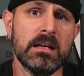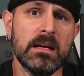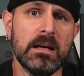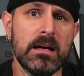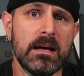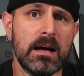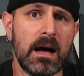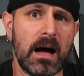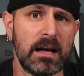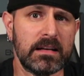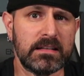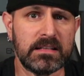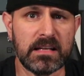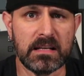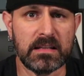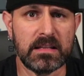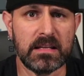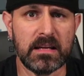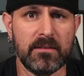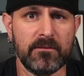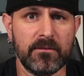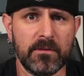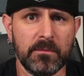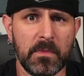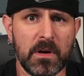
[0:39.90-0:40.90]
I take the
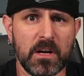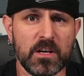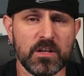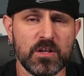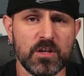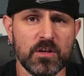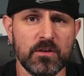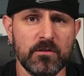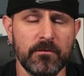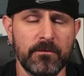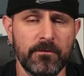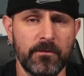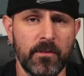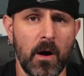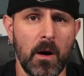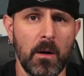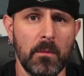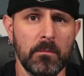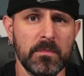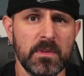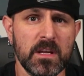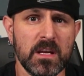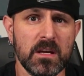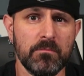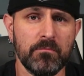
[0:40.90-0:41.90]
information from
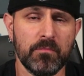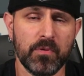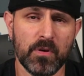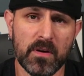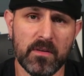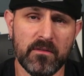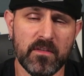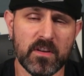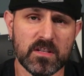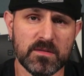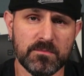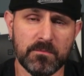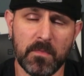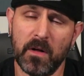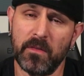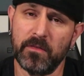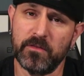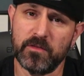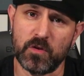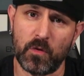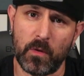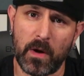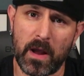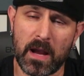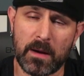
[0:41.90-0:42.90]
the previous month,
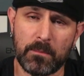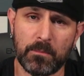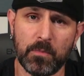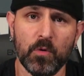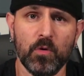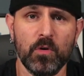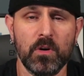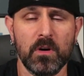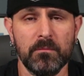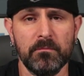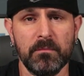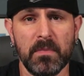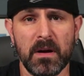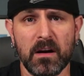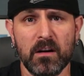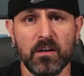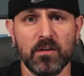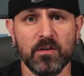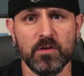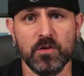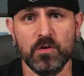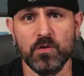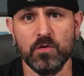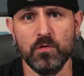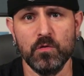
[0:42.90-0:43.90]
so April, compared
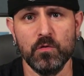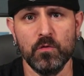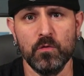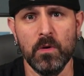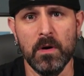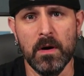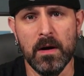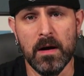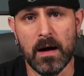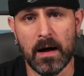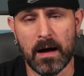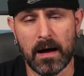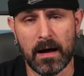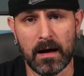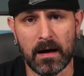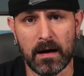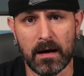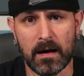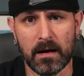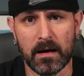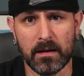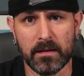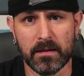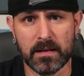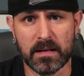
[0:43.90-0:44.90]
to
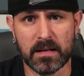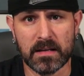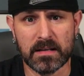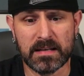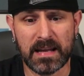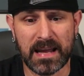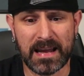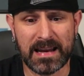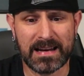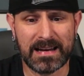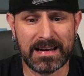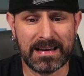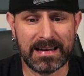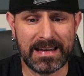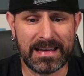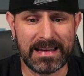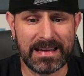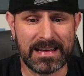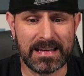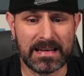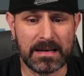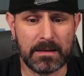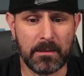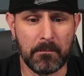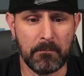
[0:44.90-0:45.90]
the data
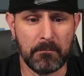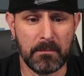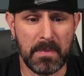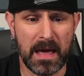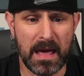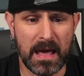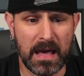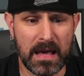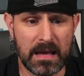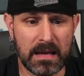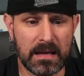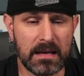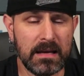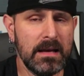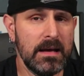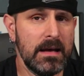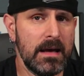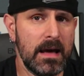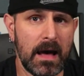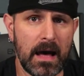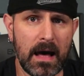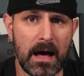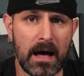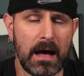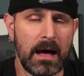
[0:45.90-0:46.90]
in May,
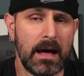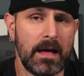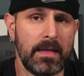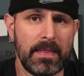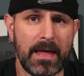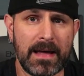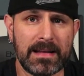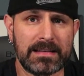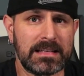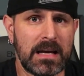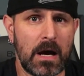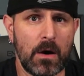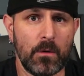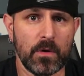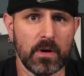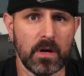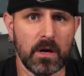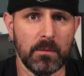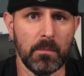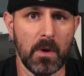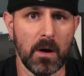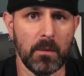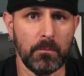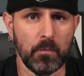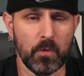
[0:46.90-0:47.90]
and that's how we come
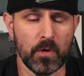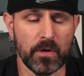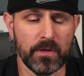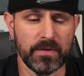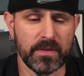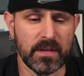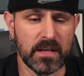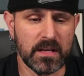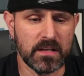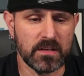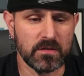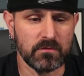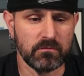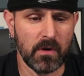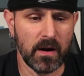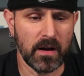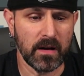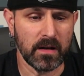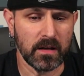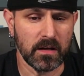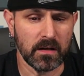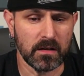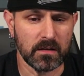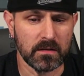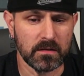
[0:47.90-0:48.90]
up with these
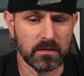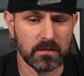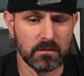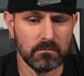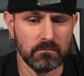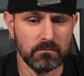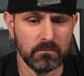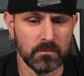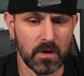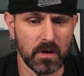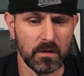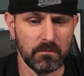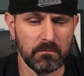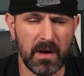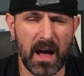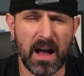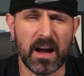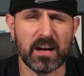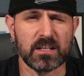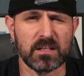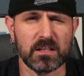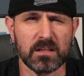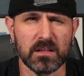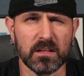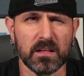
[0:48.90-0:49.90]
rankings. Well,
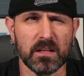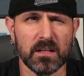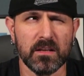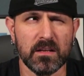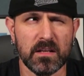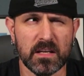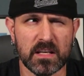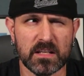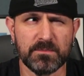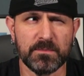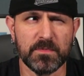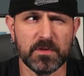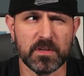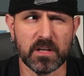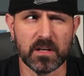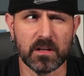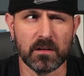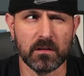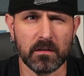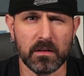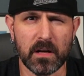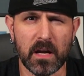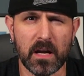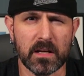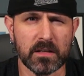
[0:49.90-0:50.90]
actually, in this particular
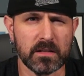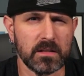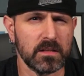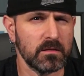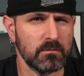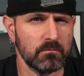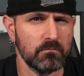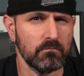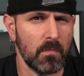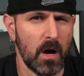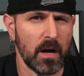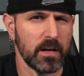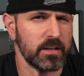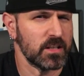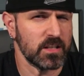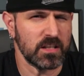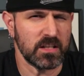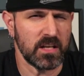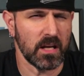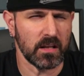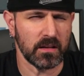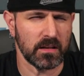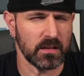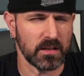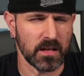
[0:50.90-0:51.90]
case, I just
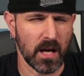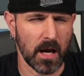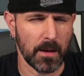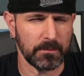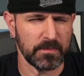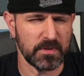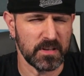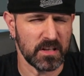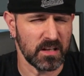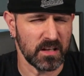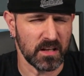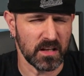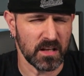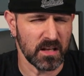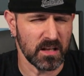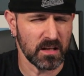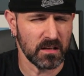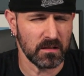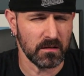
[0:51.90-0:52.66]
take the top 10 in